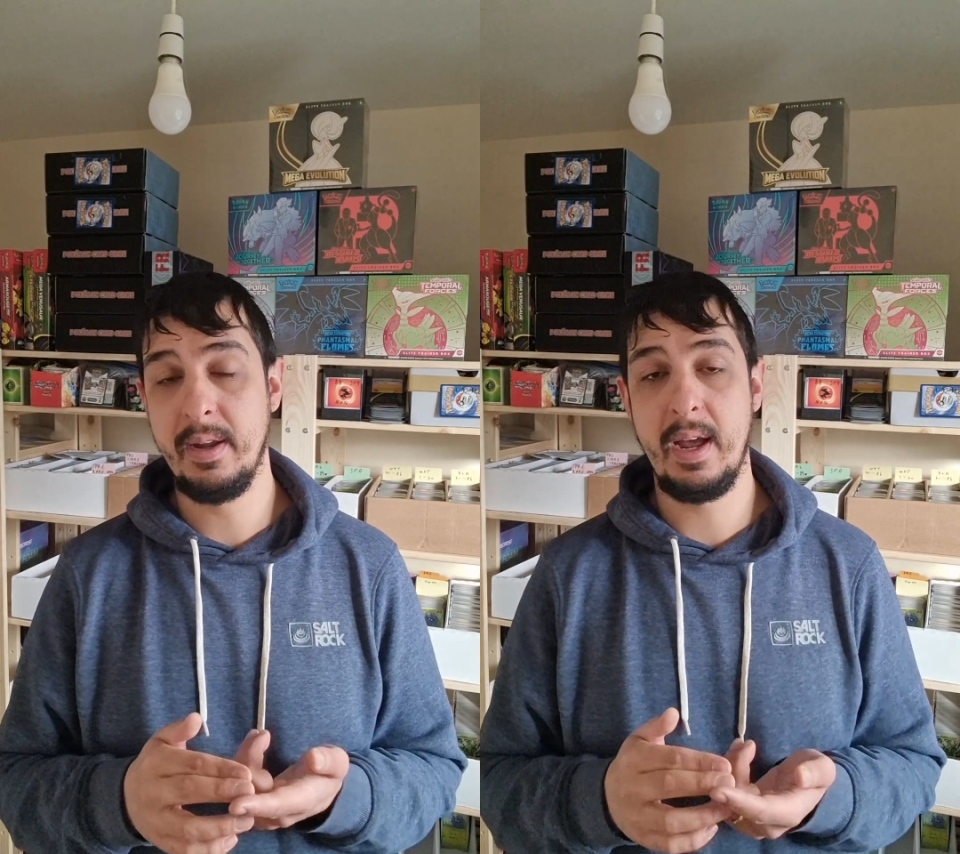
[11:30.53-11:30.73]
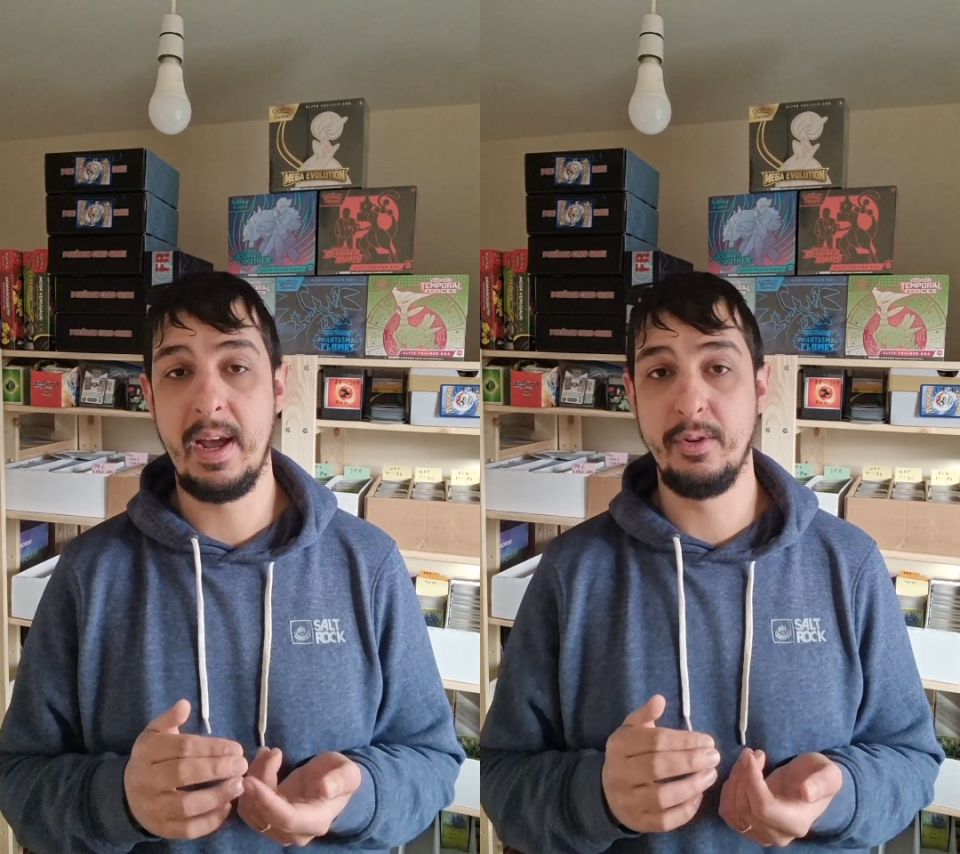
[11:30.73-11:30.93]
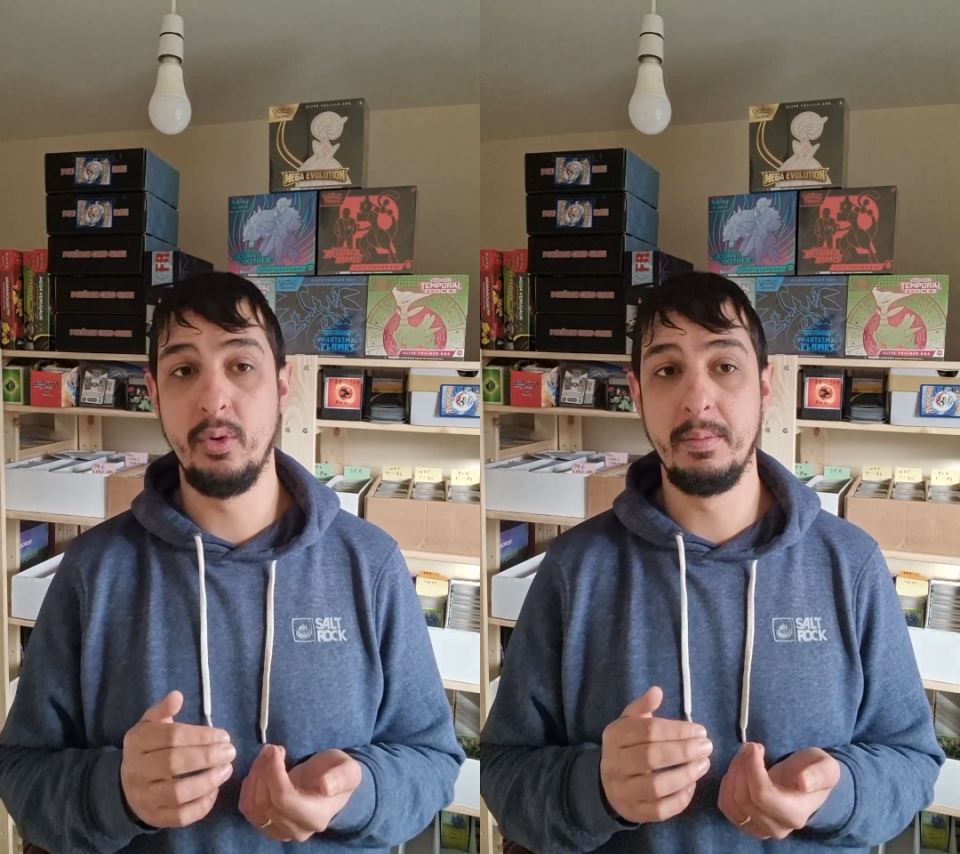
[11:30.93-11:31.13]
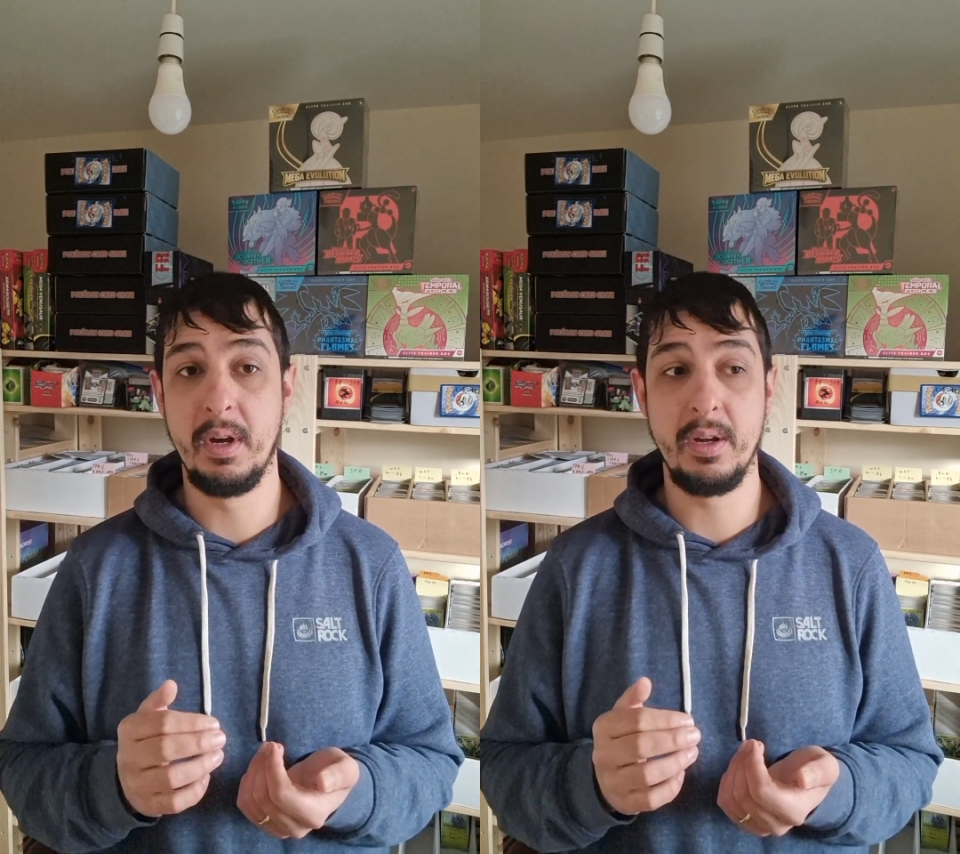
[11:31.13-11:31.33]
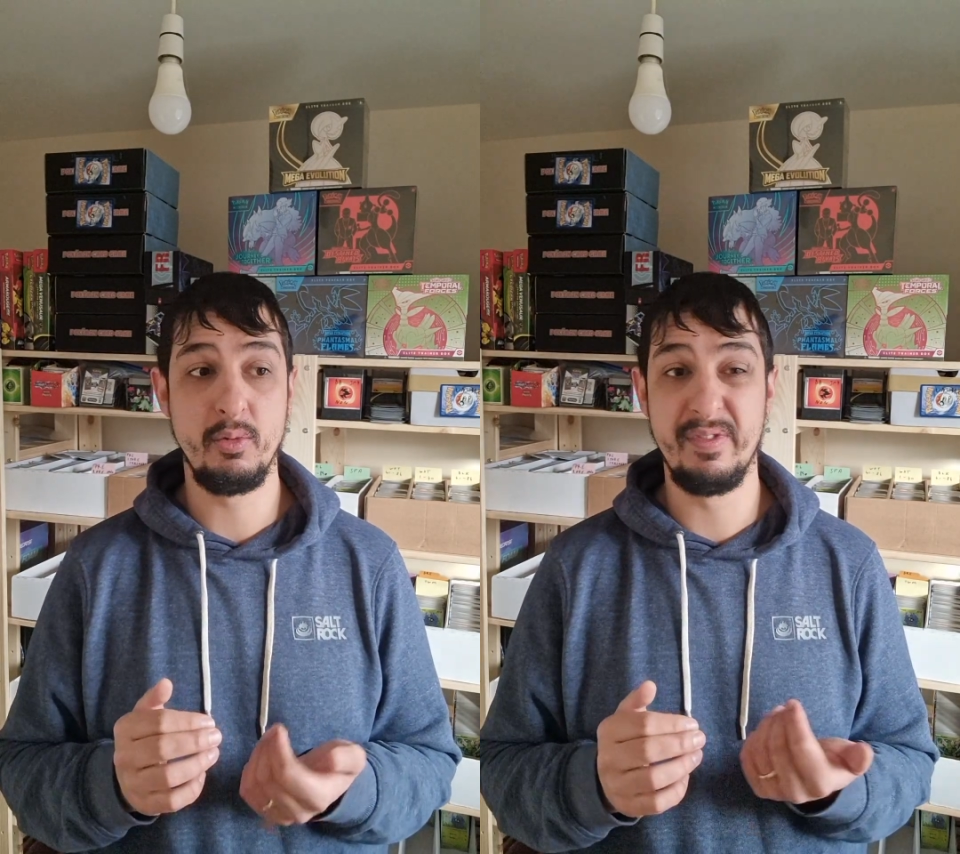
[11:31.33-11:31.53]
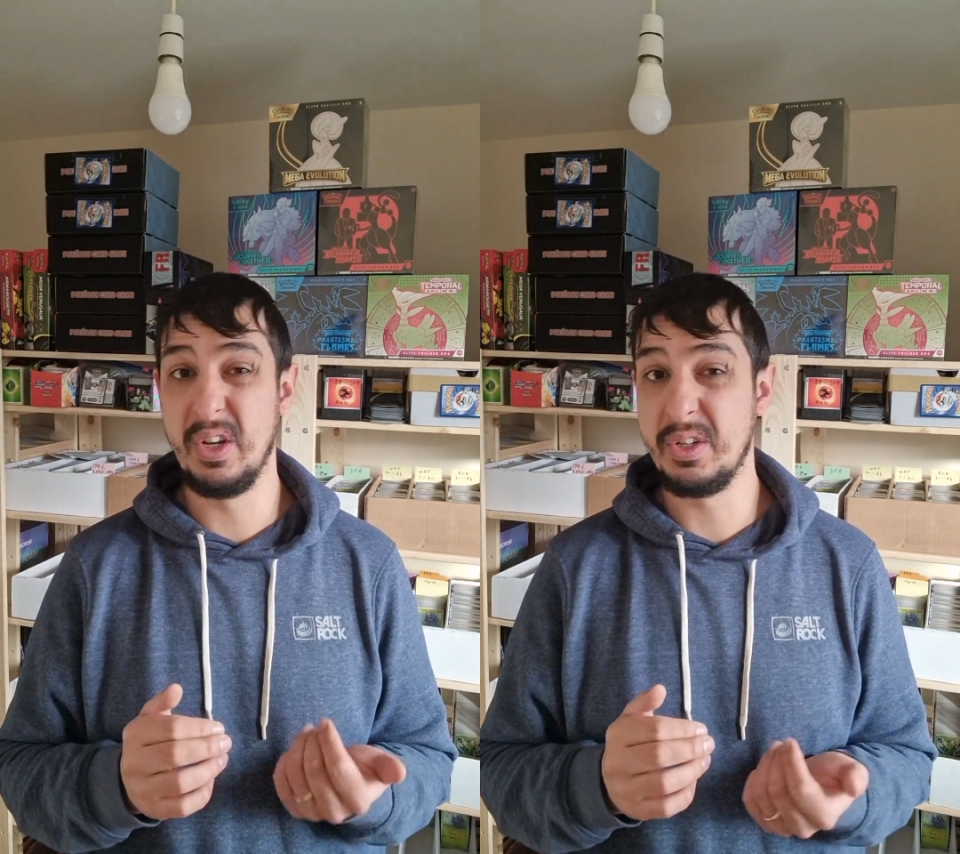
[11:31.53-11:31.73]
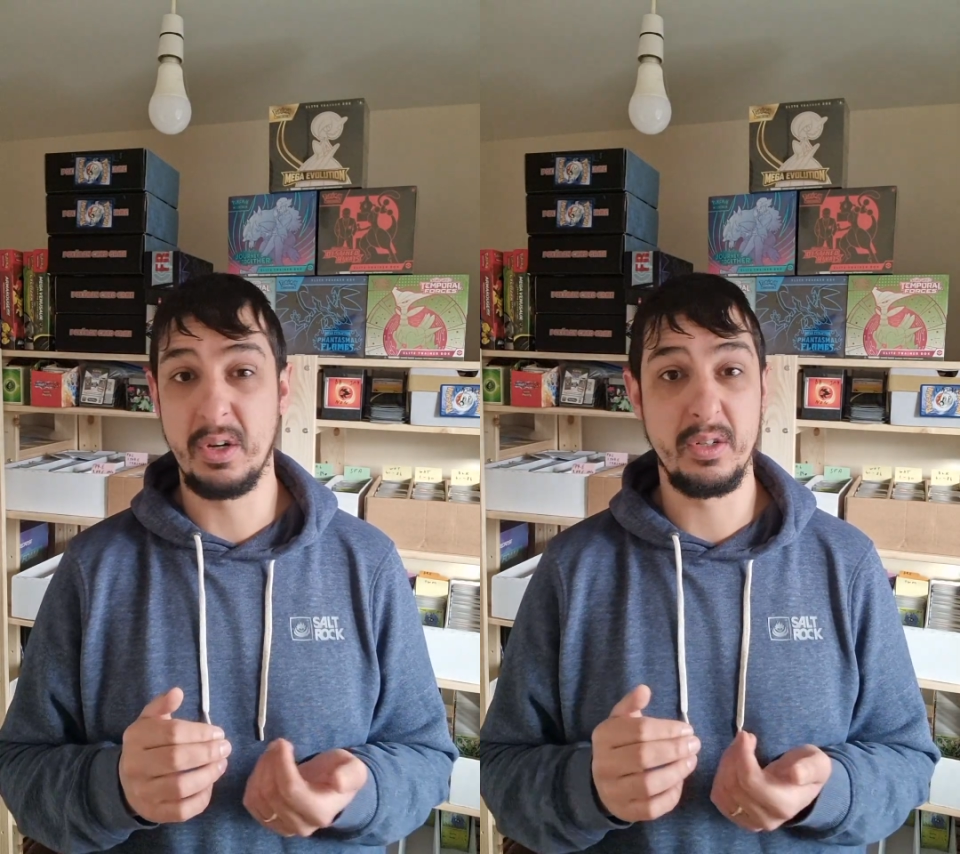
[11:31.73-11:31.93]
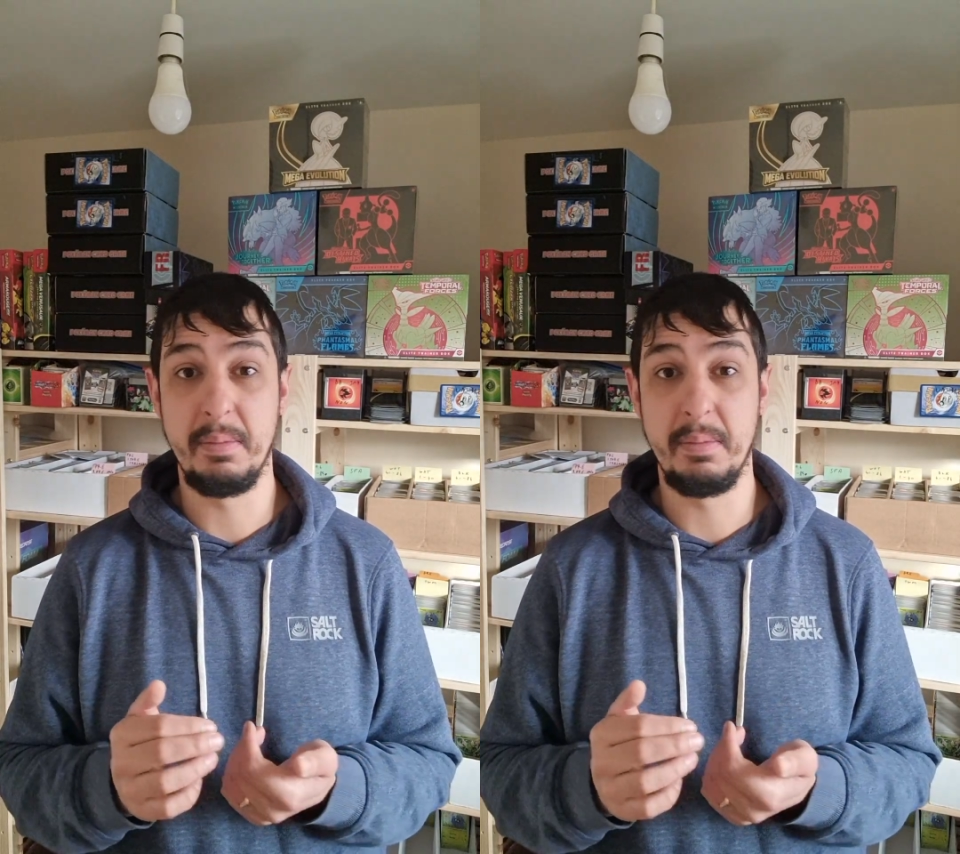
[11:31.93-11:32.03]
and all of my reverse holos